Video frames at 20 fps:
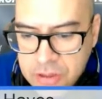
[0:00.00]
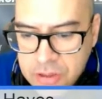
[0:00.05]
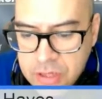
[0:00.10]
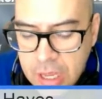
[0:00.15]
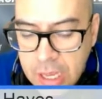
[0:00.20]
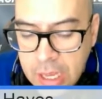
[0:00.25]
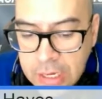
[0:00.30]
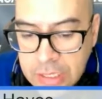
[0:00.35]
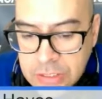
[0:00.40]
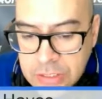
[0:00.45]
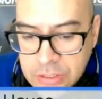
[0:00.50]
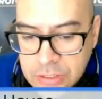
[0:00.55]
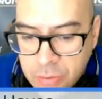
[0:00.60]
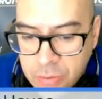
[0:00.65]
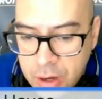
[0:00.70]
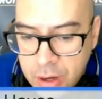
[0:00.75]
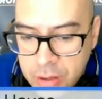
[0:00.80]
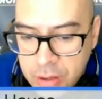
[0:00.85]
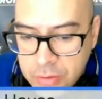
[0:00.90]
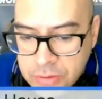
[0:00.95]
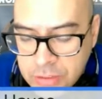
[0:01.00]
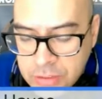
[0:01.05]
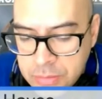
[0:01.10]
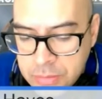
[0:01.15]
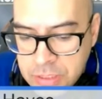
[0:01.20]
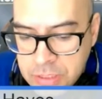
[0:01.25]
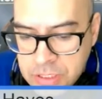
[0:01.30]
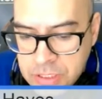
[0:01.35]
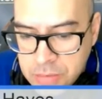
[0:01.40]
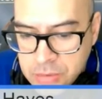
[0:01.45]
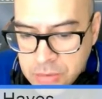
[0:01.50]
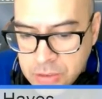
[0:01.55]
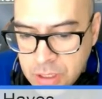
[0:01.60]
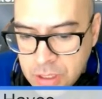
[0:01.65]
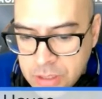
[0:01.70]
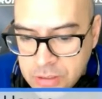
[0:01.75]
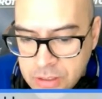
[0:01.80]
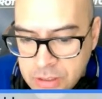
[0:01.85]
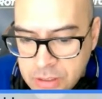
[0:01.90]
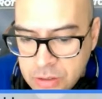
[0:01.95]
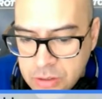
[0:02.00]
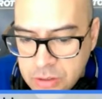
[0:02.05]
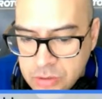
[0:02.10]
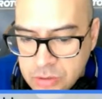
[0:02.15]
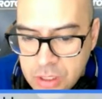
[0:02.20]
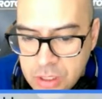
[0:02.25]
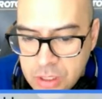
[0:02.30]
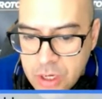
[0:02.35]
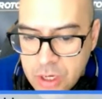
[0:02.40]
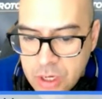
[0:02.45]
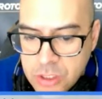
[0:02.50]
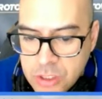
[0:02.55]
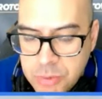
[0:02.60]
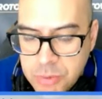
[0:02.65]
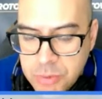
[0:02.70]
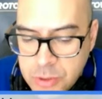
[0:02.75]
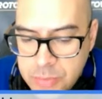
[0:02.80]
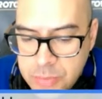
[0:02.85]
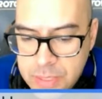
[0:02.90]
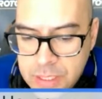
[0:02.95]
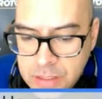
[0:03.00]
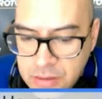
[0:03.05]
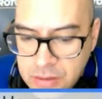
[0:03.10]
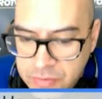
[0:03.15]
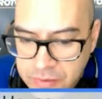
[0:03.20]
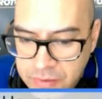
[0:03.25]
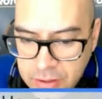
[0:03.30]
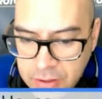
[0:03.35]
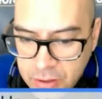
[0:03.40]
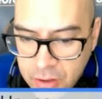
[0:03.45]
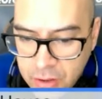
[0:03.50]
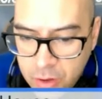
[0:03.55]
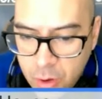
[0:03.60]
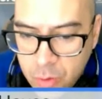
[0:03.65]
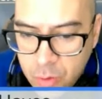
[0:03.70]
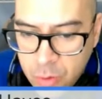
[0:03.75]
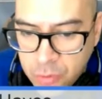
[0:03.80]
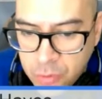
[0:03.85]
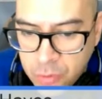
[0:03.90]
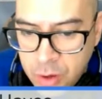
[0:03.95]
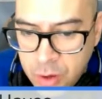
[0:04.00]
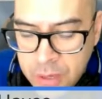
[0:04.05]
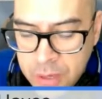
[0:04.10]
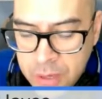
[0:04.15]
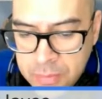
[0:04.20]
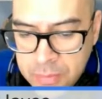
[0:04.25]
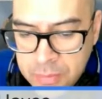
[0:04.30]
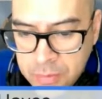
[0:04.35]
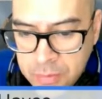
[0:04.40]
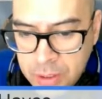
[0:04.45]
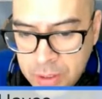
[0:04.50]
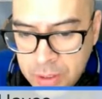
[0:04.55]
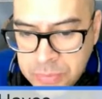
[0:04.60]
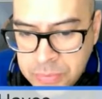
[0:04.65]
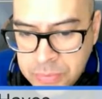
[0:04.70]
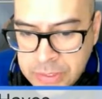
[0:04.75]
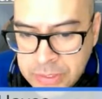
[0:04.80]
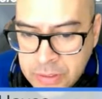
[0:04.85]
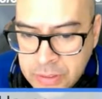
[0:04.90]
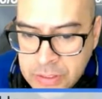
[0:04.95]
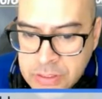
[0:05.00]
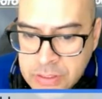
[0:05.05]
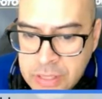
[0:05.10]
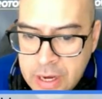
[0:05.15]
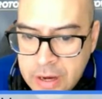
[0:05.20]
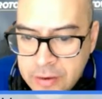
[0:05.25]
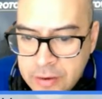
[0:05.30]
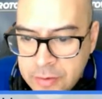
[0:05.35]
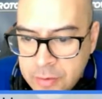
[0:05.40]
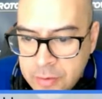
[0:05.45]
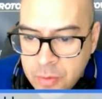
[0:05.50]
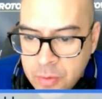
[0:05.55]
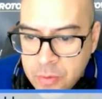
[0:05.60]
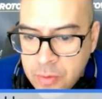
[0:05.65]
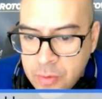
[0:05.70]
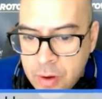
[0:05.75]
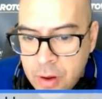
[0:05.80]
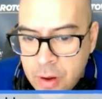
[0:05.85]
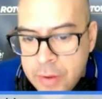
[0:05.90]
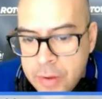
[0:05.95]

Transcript: against Toronto. It's going to be James Johnson, who's supposed to be a good defender overall, but I'm not really particularly scared of him overall.